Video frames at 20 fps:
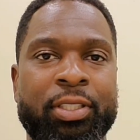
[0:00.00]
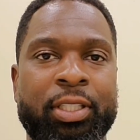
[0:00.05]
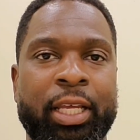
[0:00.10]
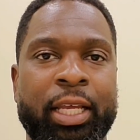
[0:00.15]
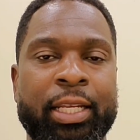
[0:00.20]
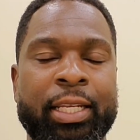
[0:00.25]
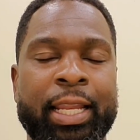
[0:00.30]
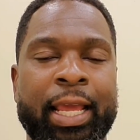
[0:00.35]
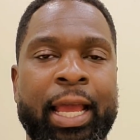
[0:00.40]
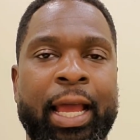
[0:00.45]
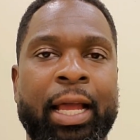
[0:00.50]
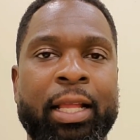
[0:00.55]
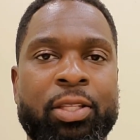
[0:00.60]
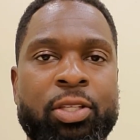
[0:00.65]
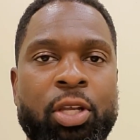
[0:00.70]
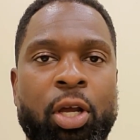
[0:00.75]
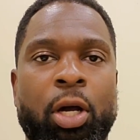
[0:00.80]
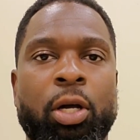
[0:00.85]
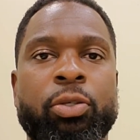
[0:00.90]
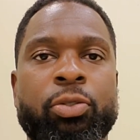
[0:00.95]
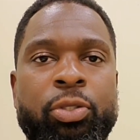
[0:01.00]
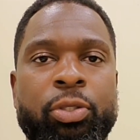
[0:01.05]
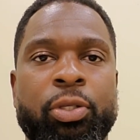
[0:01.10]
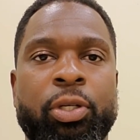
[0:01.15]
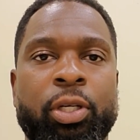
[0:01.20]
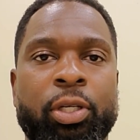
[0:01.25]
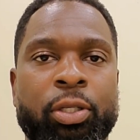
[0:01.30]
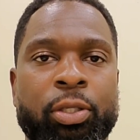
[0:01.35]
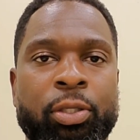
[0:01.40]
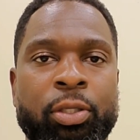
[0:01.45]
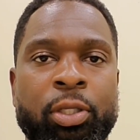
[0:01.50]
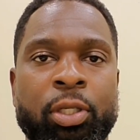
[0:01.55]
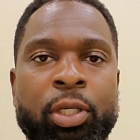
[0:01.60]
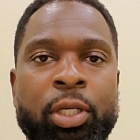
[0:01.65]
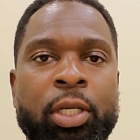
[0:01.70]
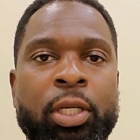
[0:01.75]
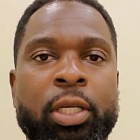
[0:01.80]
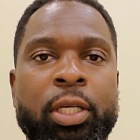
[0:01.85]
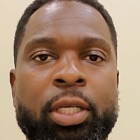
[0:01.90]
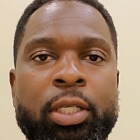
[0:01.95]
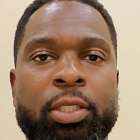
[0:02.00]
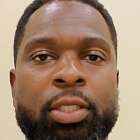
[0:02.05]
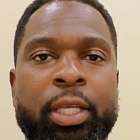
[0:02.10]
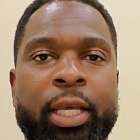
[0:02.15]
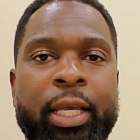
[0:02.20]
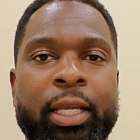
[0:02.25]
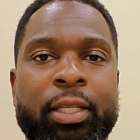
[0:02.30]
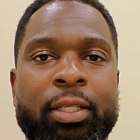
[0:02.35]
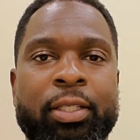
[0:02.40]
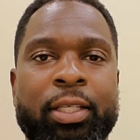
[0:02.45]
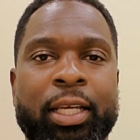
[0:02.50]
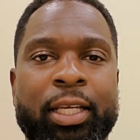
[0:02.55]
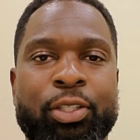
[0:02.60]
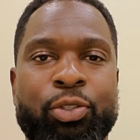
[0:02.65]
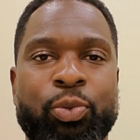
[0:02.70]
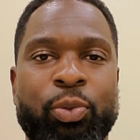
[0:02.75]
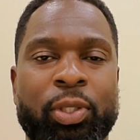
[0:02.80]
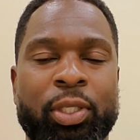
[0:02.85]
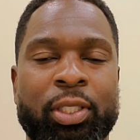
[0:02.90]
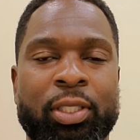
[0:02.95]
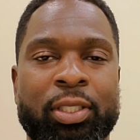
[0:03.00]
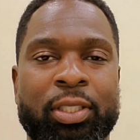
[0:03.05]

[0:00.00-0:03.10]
that now I talked to her, is that, guess what?